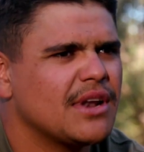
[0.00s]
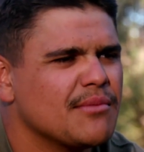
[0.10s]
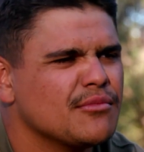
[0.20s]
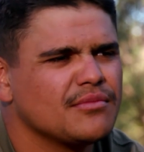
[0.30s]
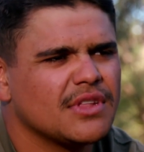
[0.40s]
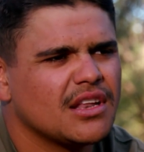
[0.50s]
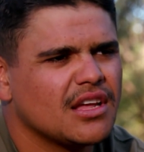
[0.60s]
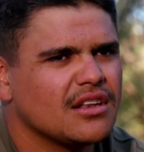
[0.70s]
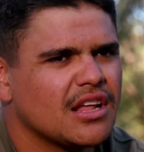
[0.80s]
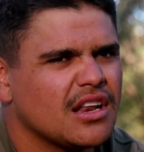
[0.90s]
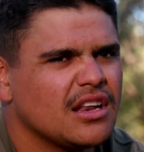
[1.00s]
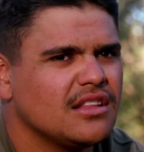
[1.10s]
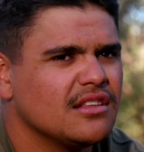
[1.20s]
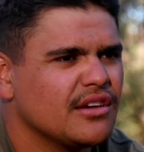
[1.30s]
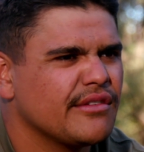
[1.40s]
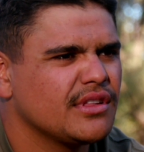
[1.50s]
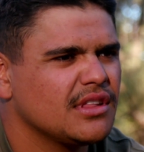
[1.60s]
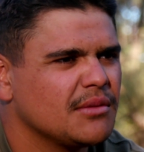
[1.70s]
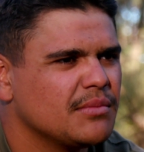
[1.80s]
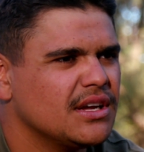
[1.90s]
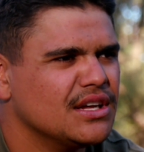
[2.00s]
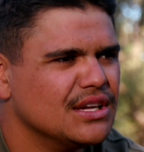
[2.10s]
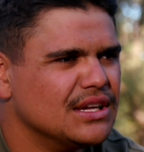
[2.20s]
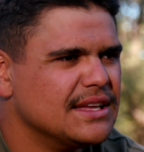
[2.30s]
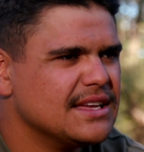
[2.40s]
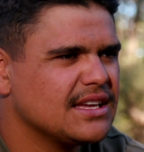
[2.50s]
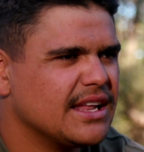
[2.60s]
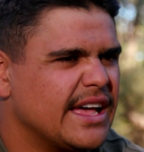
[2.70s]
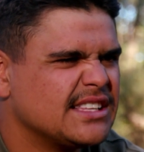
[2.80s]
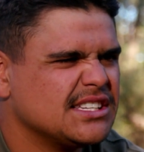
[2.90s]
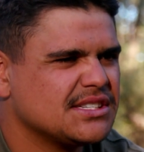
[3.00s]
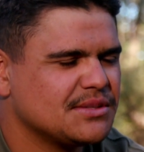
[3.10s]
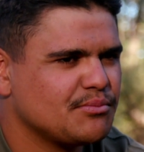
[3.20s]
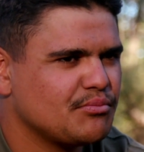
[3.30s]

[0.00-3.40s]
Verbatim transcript: blame them. They don't they don't need to know everything, but yeah. it's just